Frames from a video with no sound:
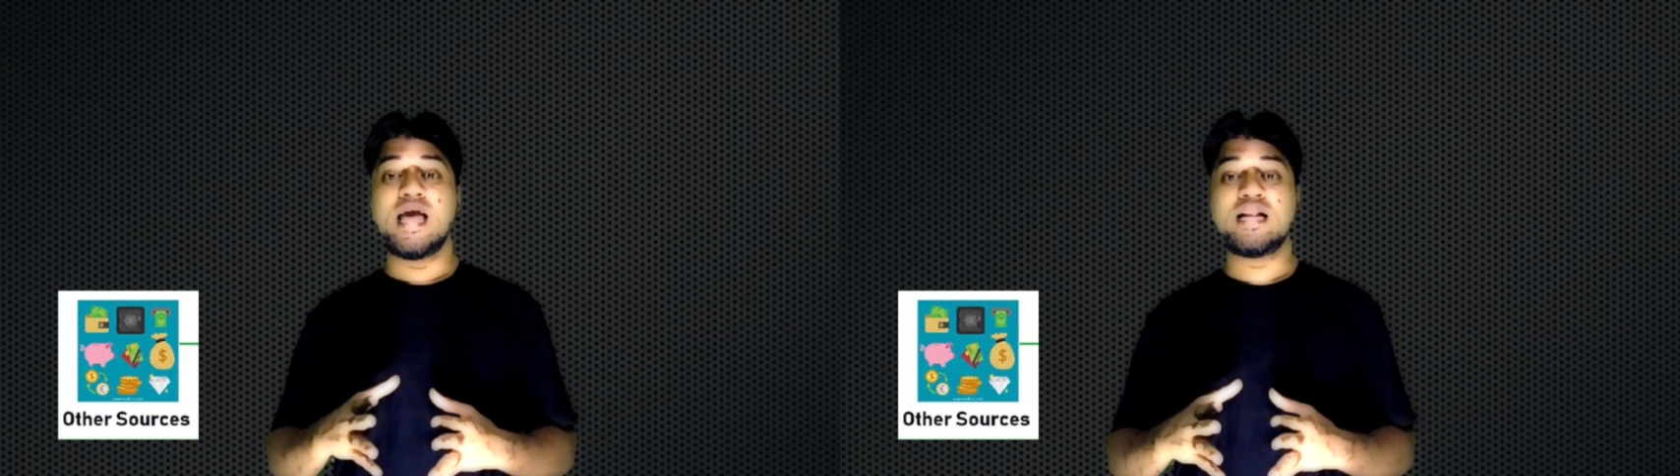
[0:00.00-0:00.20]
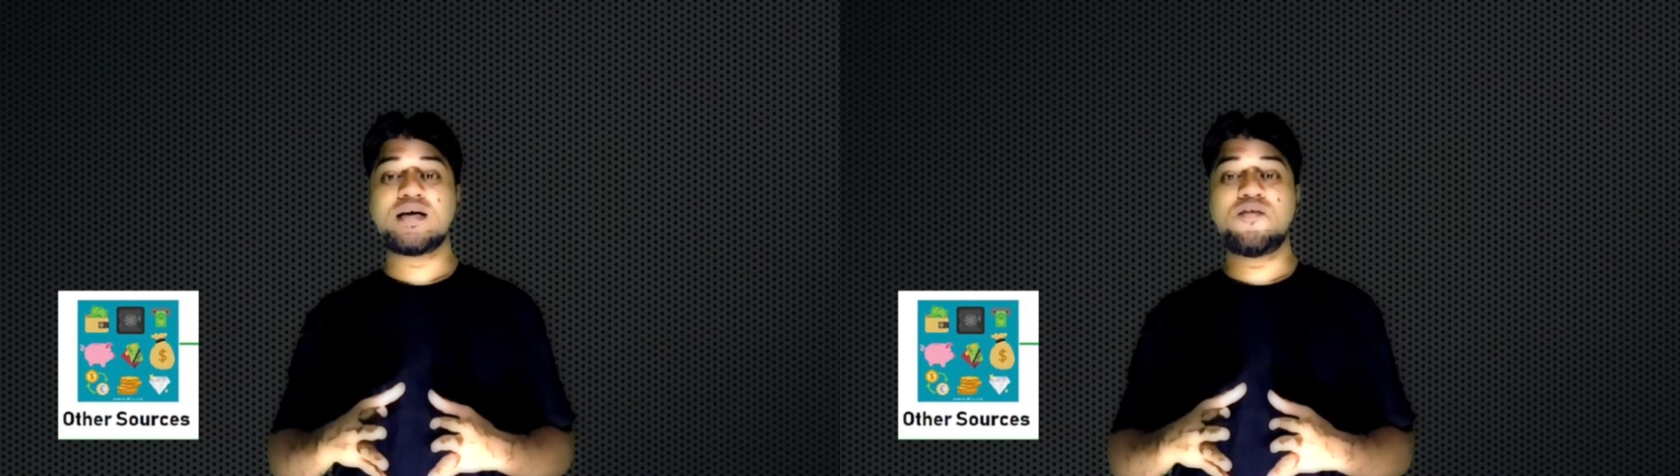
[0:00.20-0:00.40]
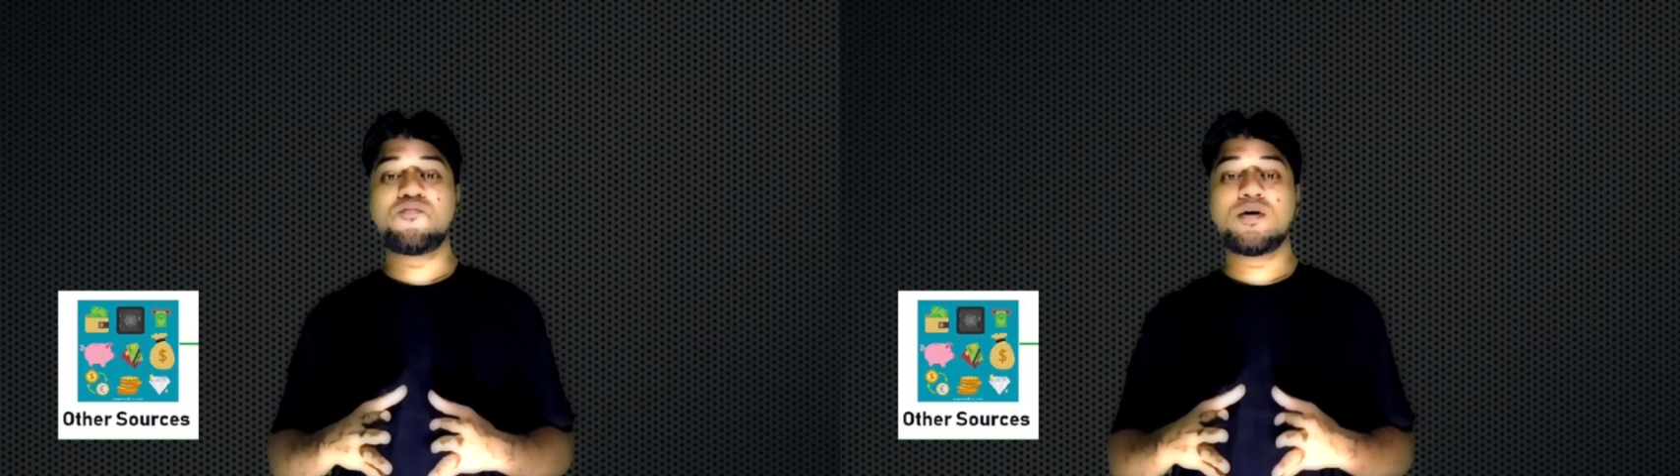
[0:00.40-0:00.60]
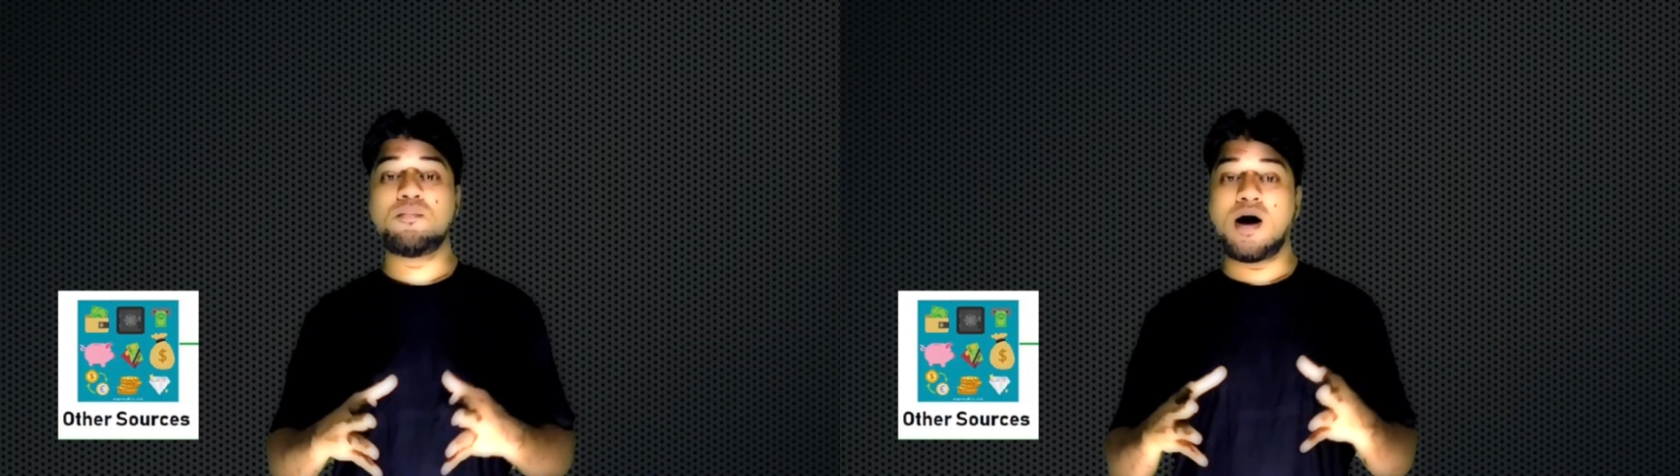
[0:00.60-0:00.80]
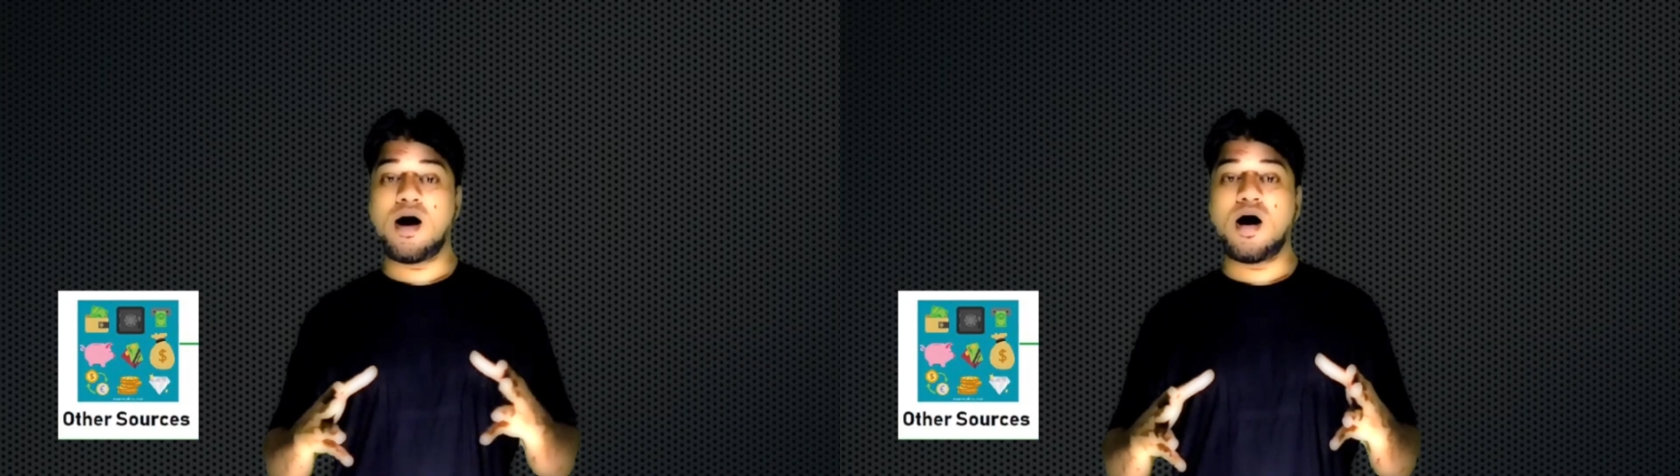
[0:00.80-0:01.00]
income
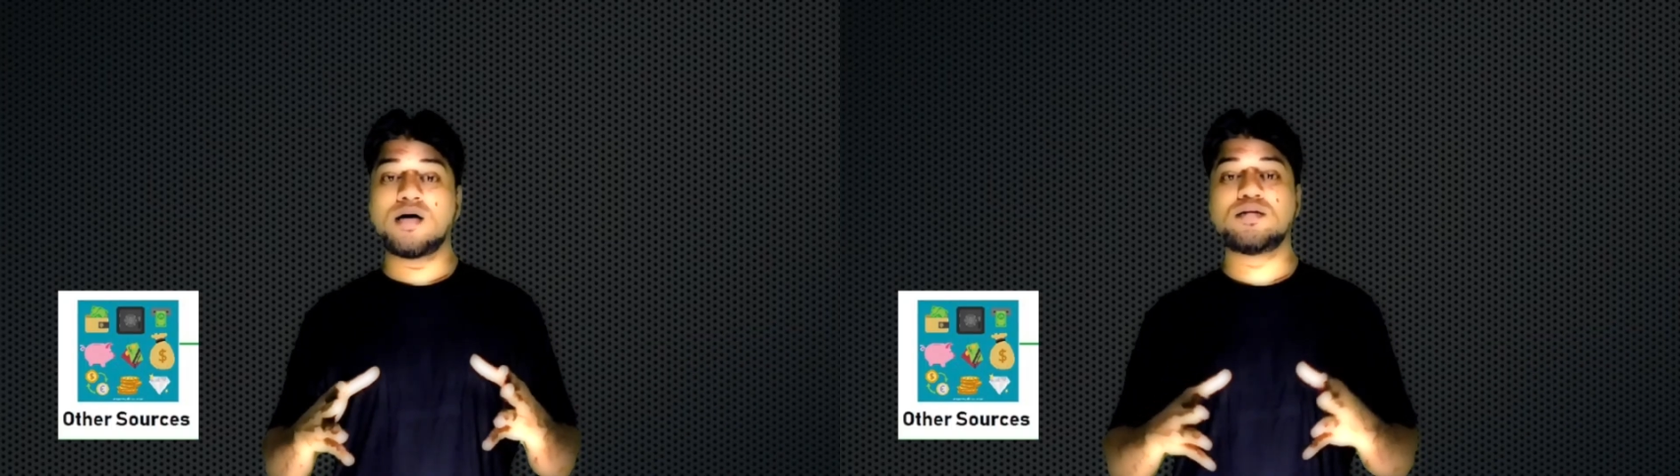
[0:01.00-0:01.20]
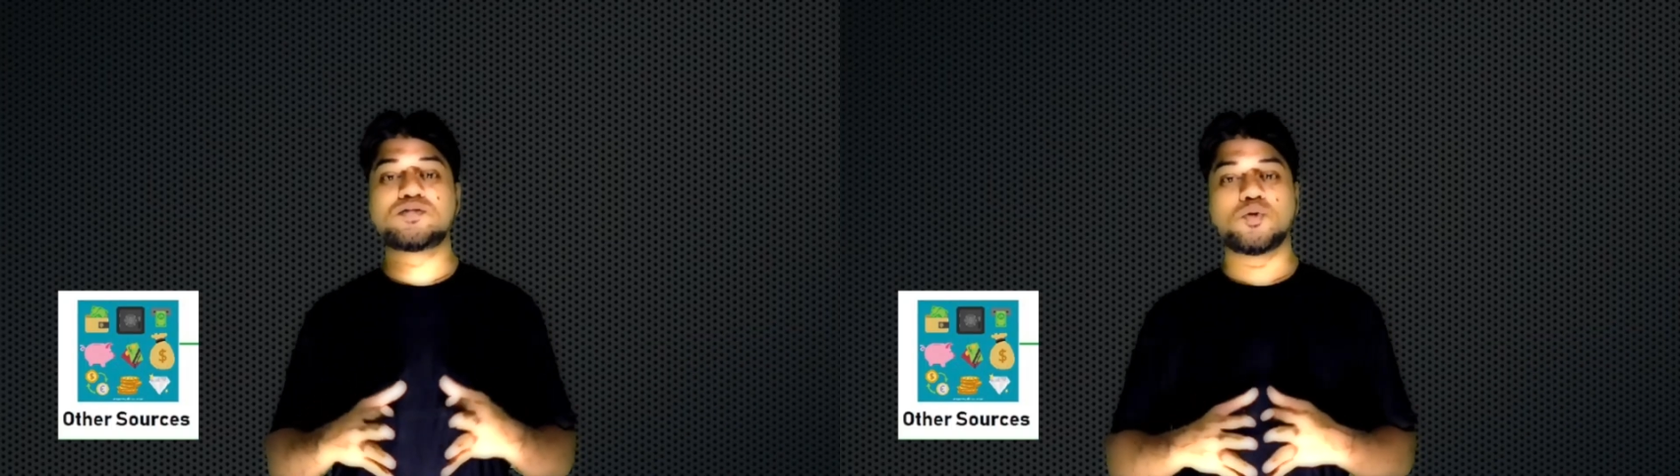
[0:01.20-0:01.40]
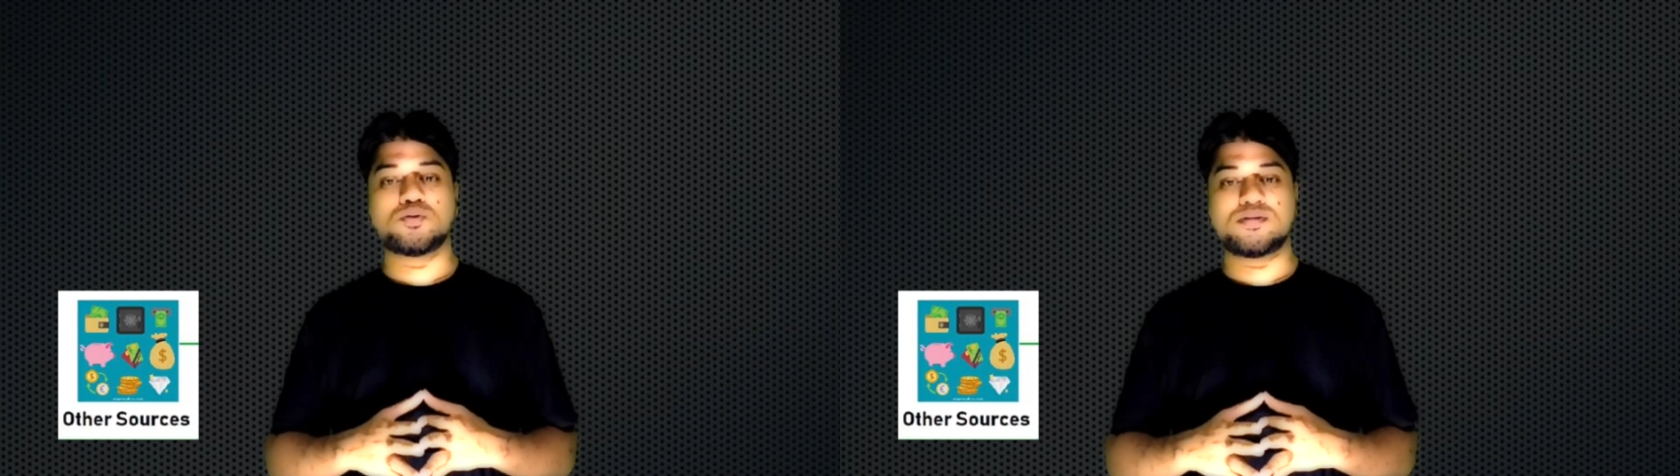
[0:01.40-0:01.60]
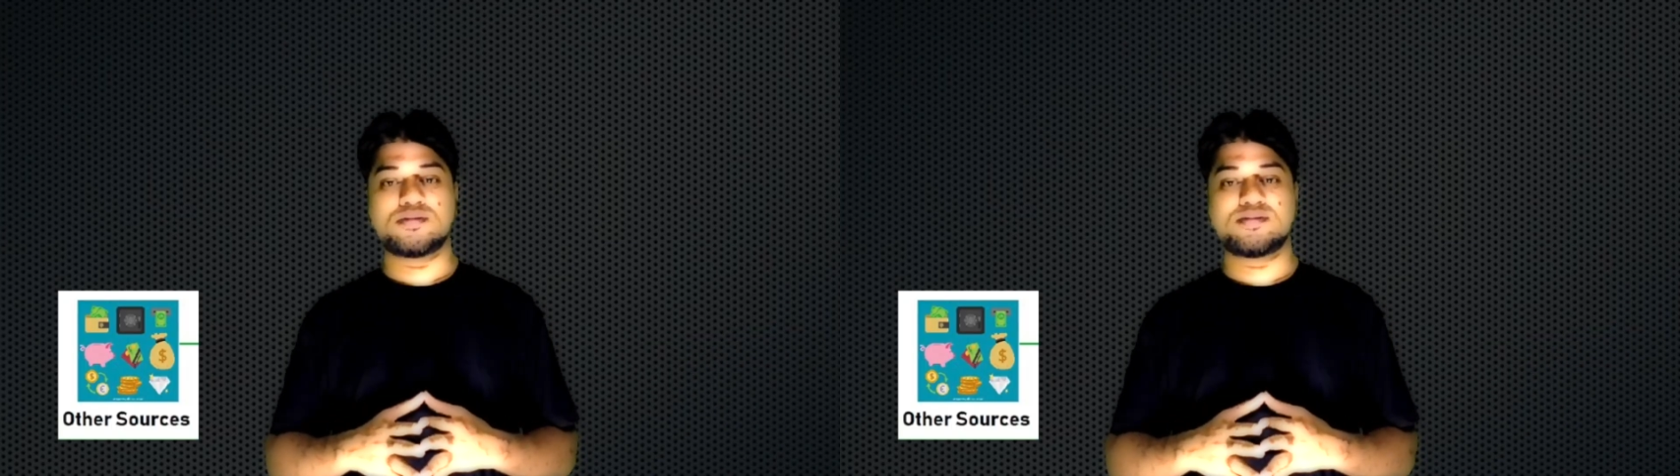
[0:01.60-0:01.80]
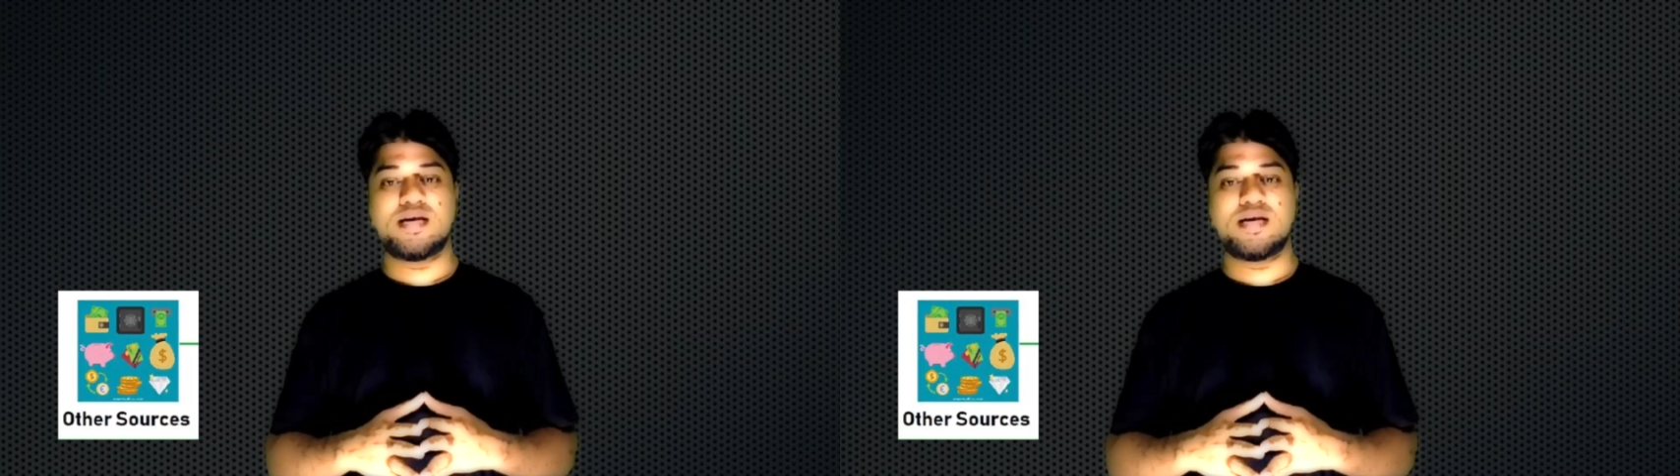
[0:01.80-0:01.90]
from other sources.